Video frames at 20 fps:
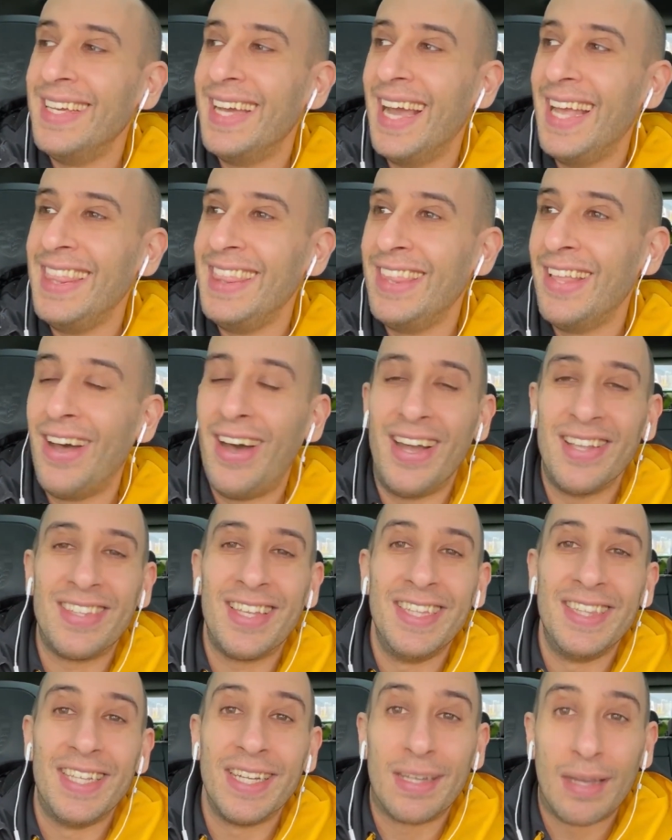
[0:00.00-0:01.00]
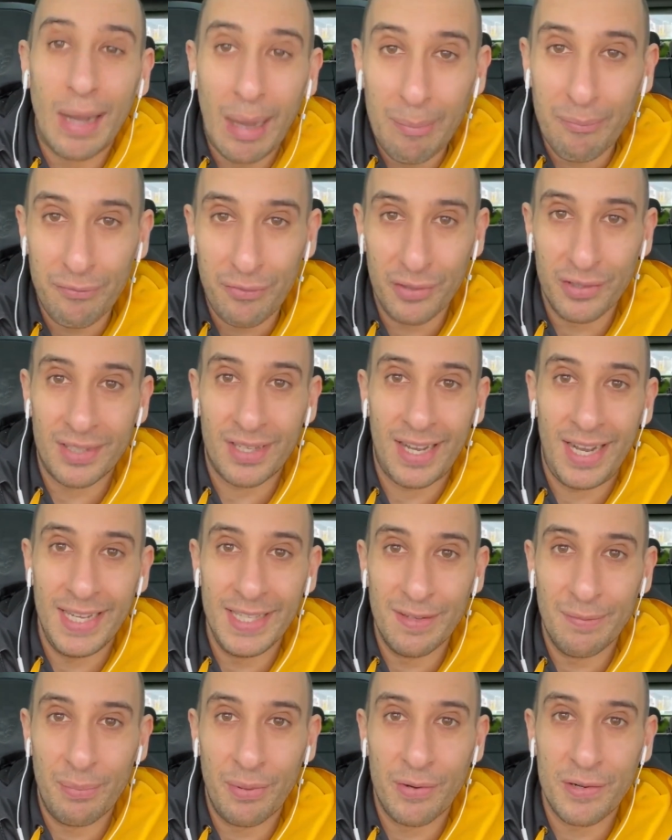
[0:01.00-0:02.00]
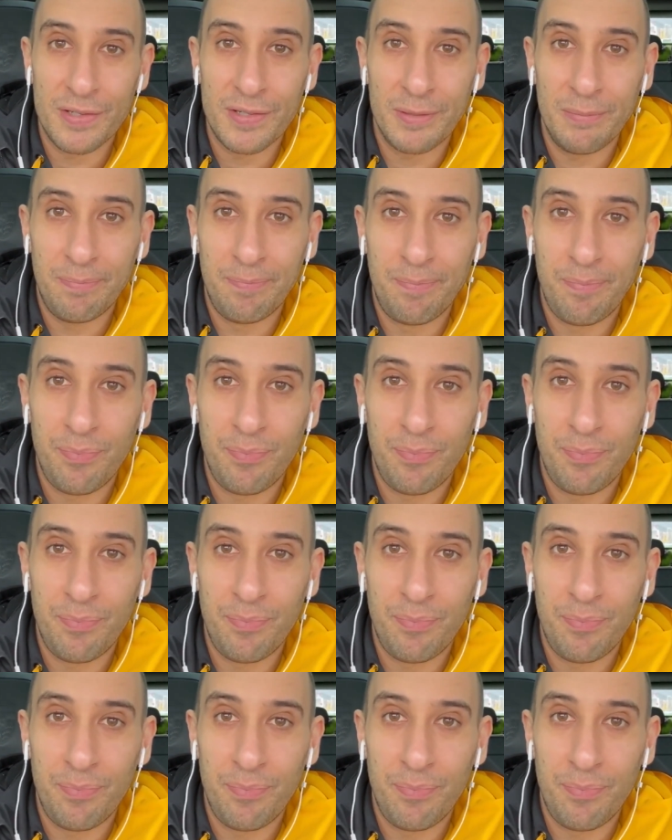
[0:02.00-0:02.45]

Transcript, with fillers: and not the comfort kind of person.